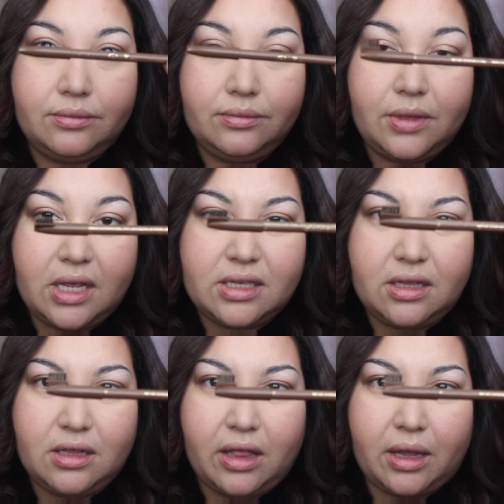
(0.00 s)
It has a
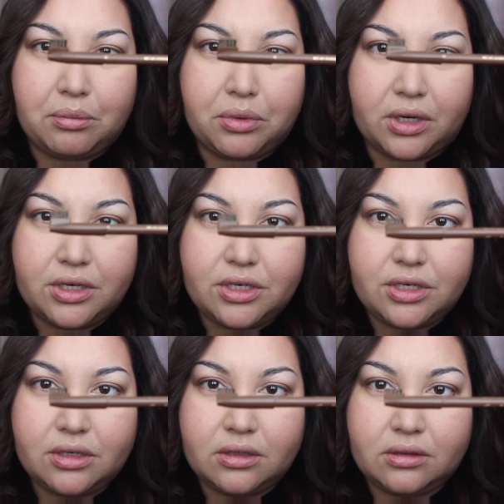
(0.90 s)
little like
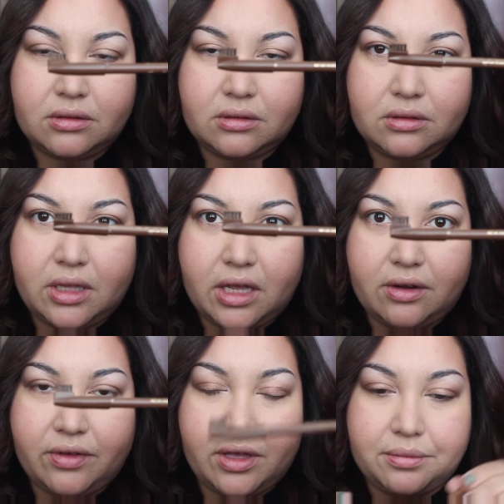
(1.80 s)
brush at the end
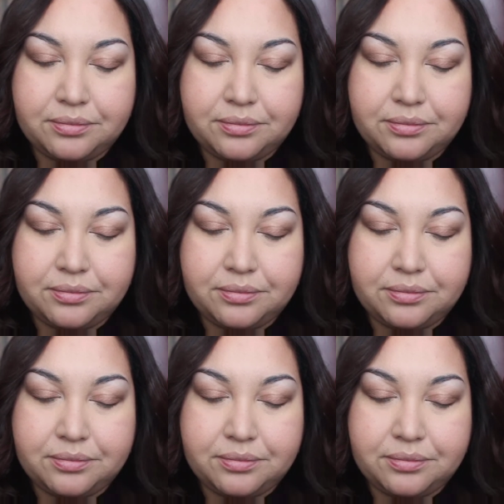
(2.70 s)
of it.